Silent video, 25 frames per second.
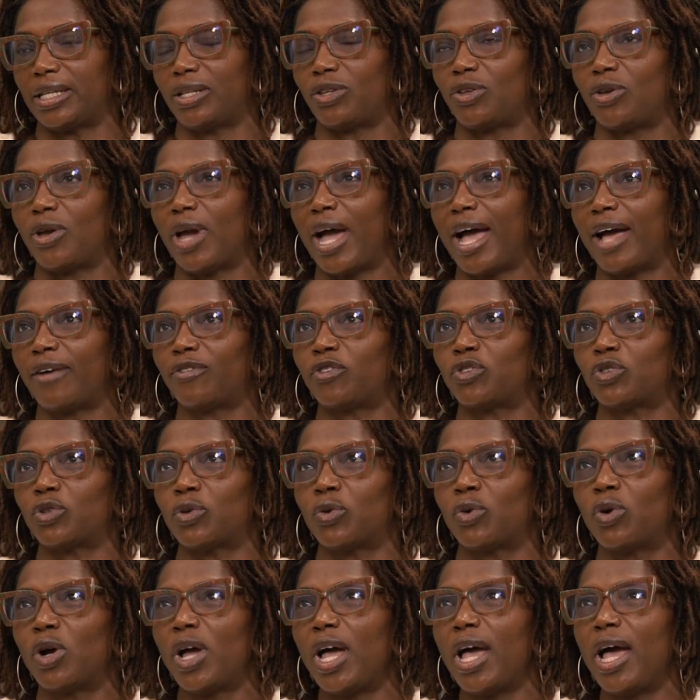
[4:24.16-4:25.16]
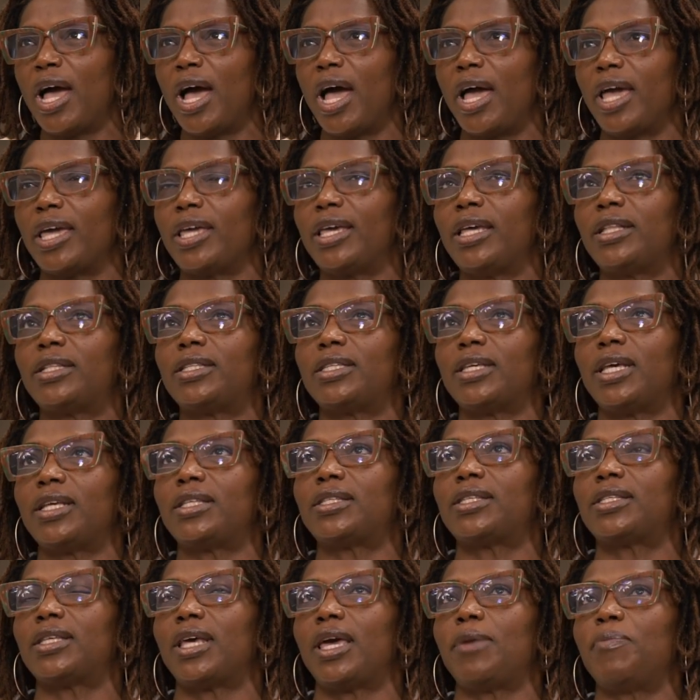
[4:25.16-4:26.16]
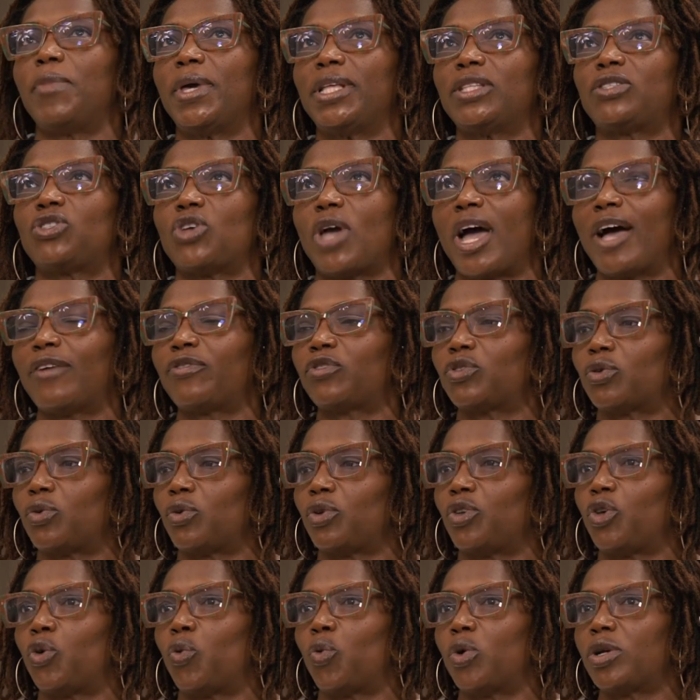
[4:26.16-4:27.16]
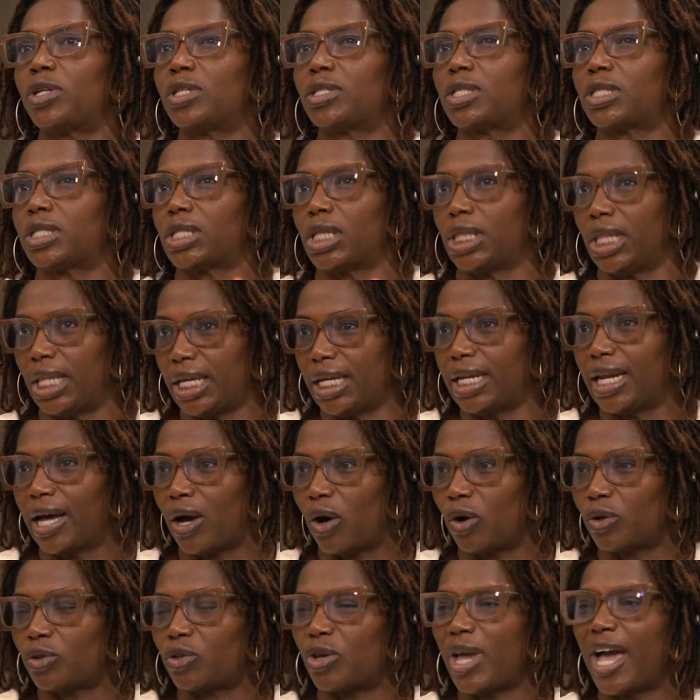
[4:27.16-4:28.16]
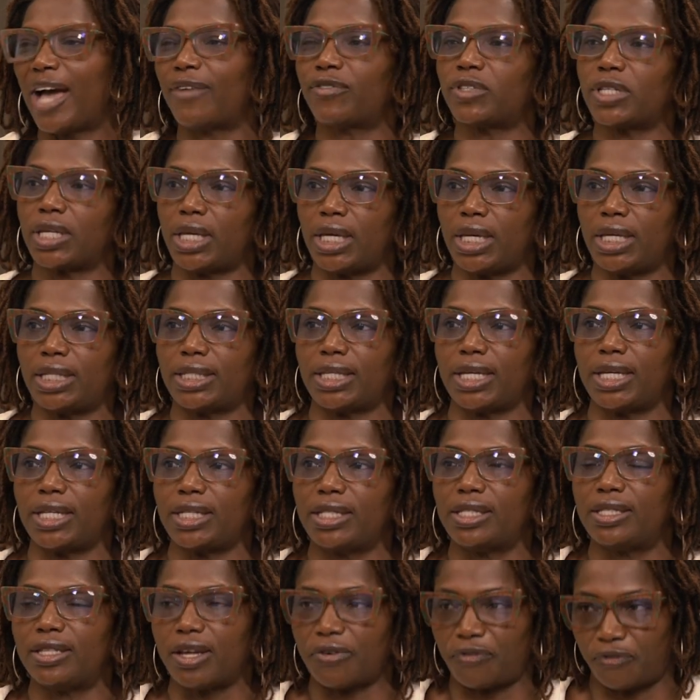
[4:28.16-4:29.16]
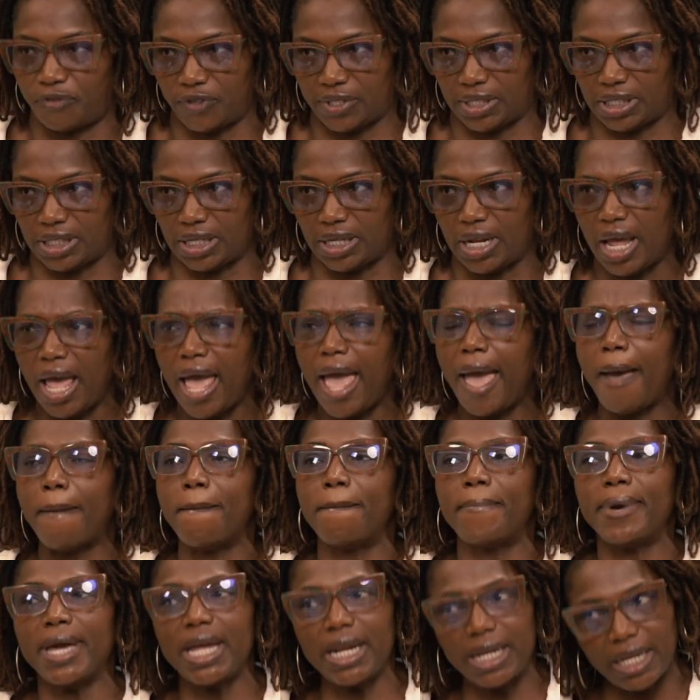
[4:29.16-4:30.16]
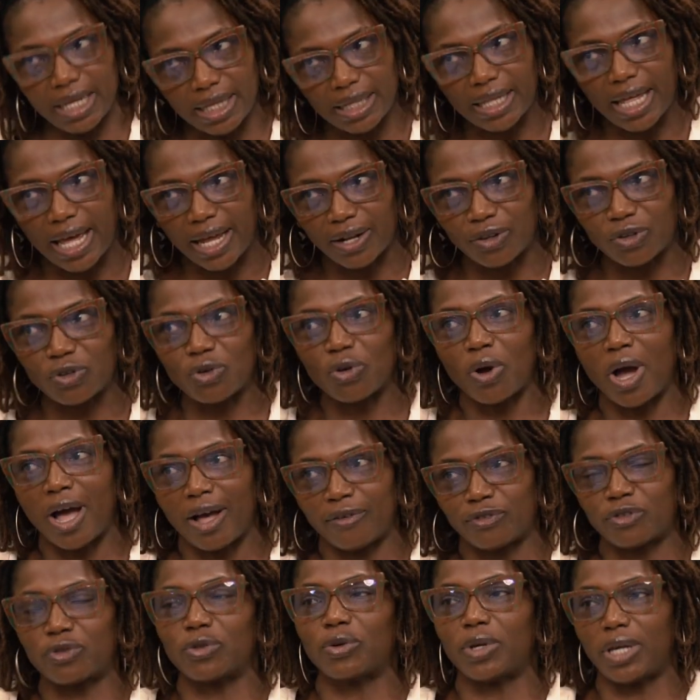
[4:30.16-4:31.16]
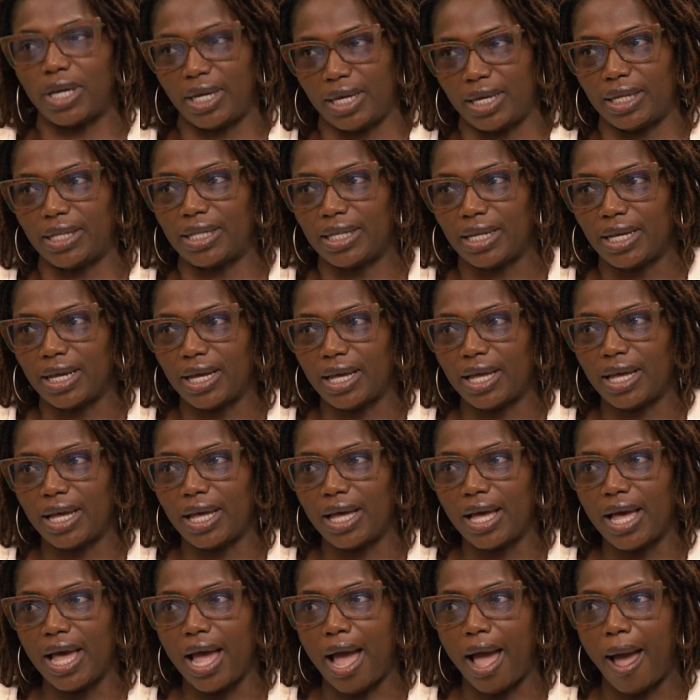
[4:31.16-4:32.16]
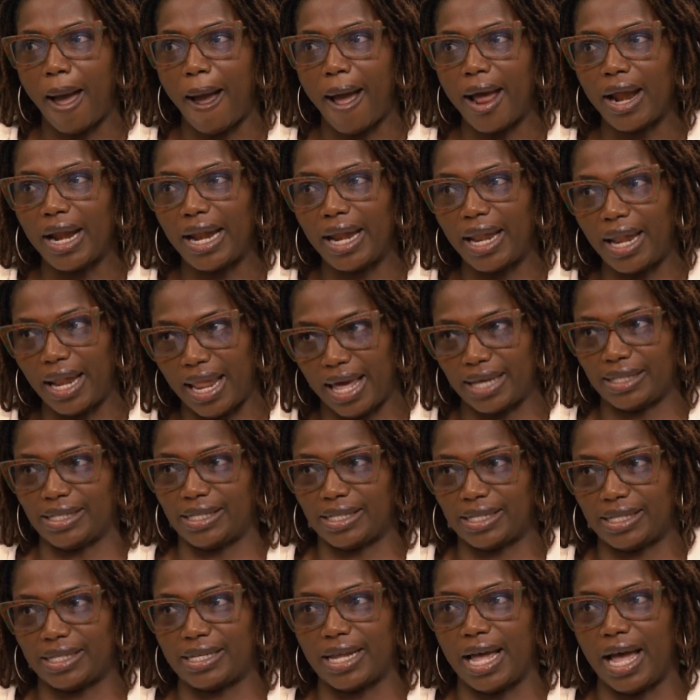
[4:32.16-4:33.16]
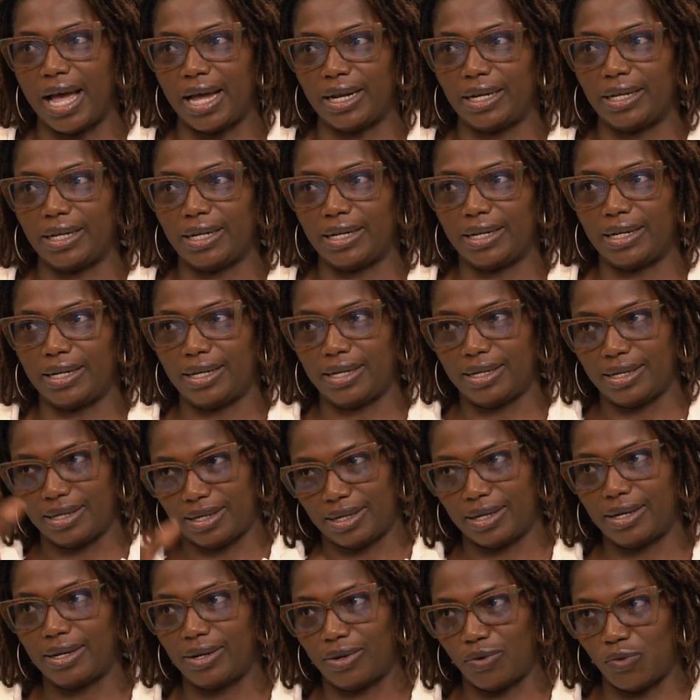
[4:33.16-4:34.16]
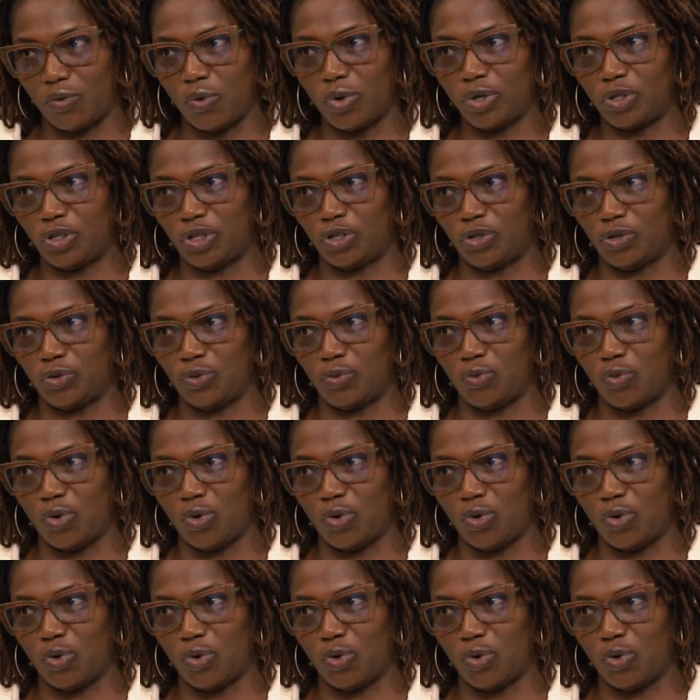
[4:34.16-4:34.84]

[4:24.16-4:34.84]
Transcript: it. You have to it means you have to, you want to lean out, you have to eat in deficit, meaning that you have to eat less than what you